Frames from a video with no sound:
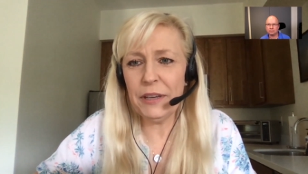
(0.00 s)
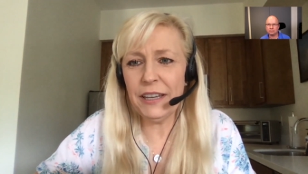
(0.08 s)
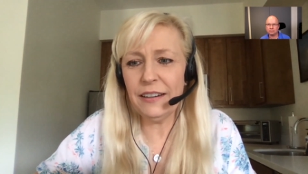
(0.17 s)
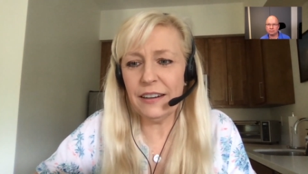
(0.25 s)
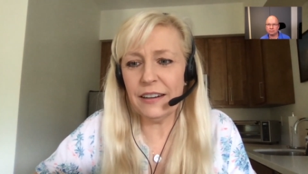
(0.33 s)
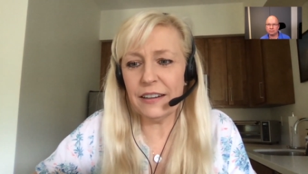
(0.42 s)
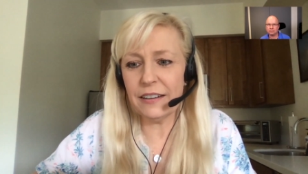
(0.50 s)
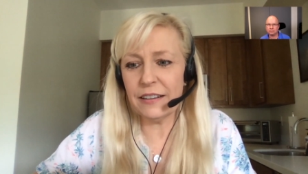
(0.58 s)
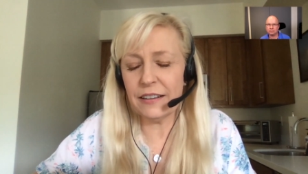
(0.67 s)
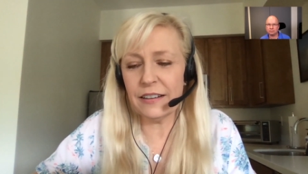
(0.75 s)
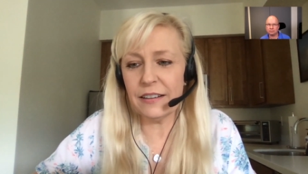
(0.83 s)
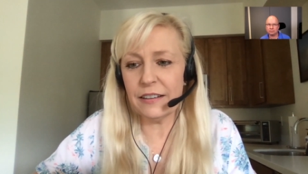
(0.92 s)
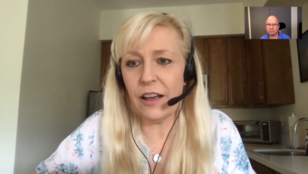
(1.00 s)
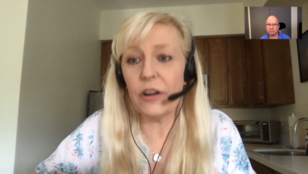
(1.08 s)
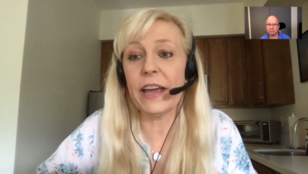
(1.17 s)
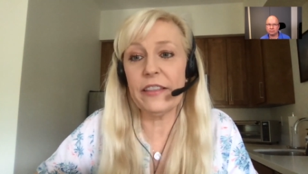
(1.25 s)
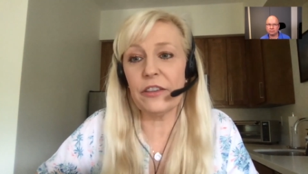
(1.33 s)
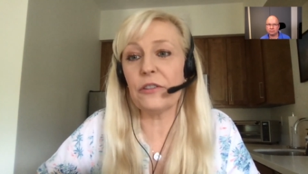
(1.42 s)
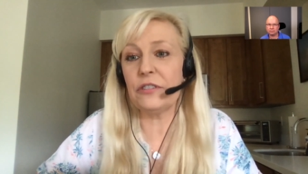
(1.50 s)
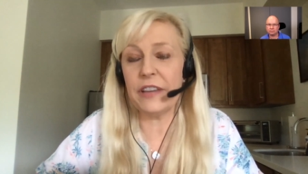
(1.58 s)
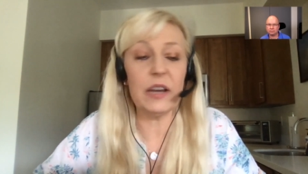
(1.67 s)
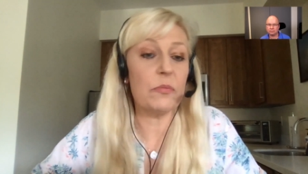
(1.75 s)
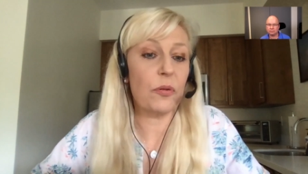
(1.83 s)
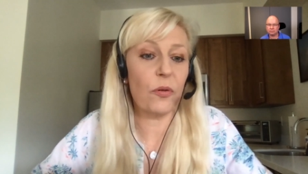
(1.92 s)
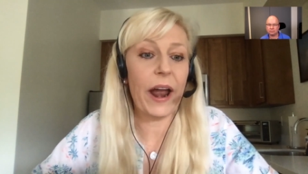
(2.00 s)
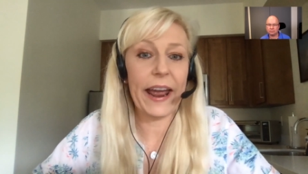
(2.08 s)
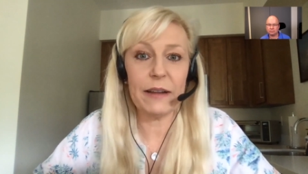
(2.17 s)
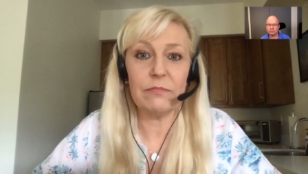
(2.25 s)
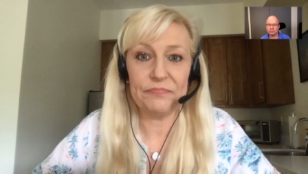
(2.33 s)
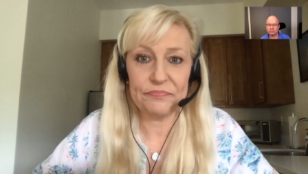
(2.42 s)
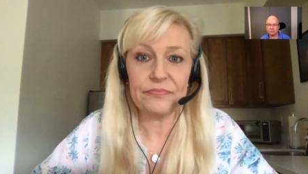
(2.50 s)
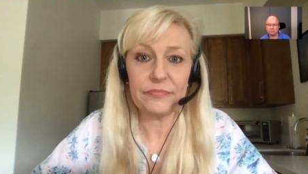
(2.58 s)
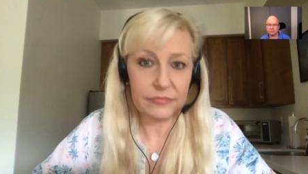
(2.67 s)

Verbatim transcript: I mean, okay, they're saying pray.